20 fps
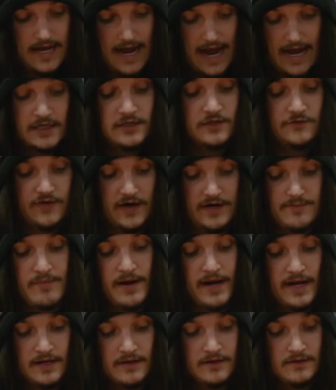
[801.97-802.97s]
Activate
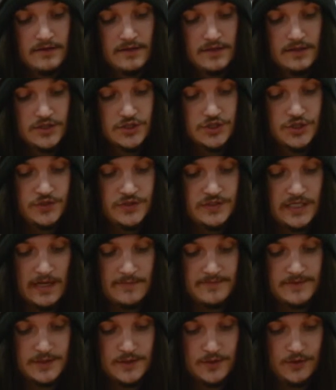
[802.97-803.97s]
main. Choose
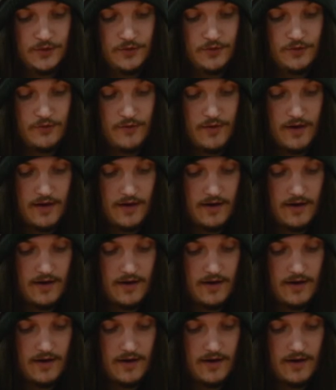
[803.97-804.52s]
up to